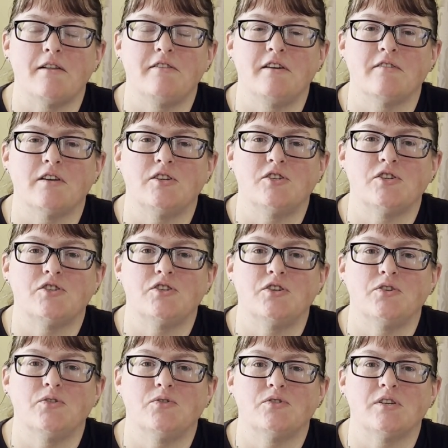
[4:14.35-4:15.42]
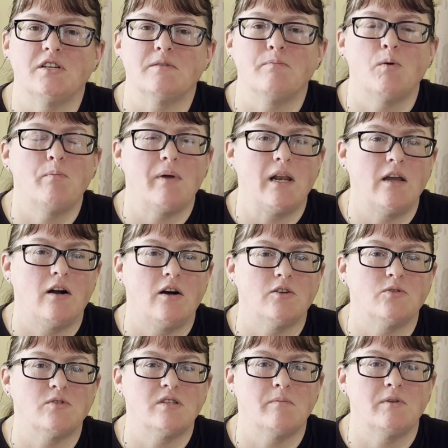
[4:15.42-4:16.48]
I think they just use, it's Montbéliard
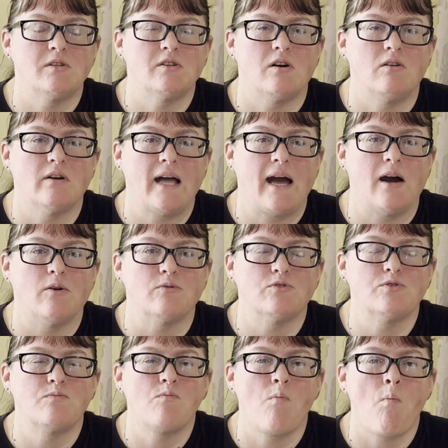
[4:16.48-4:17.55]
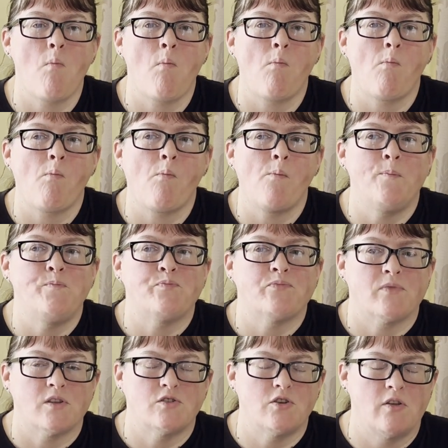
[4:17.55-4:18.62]
or Simmental cows.
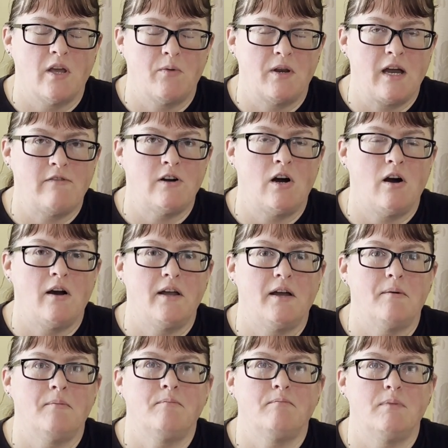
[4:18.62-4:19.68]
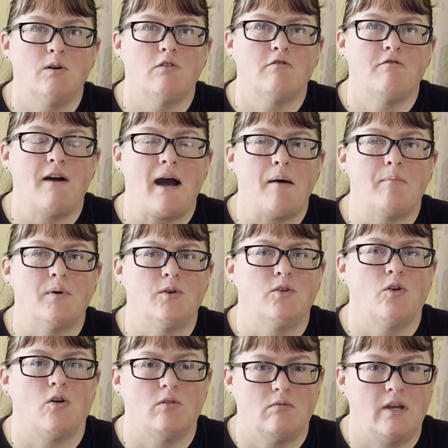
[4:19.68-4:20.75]
So they would have a higher milk fat, but
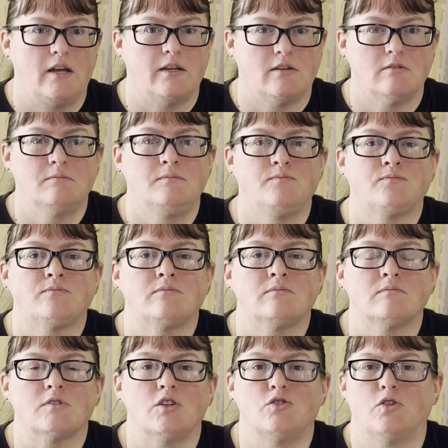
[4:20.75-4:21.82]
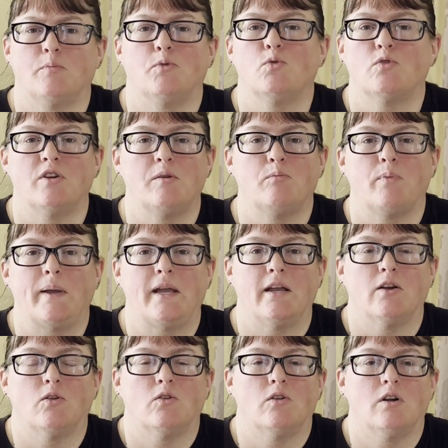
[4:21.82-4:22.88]
not like a triple cream
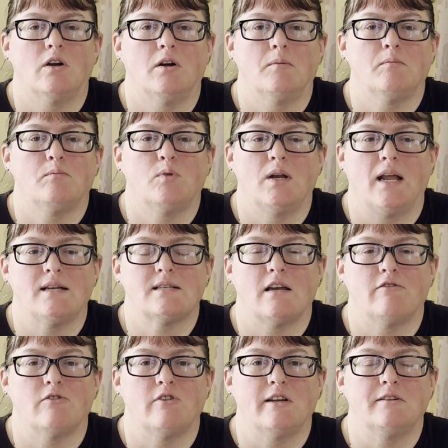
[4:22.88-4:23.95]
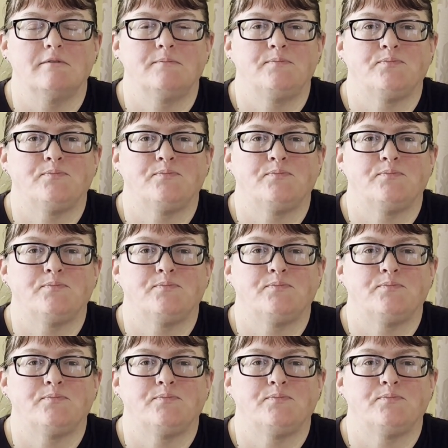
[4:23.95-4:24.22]
brie or a Brillat Savarin.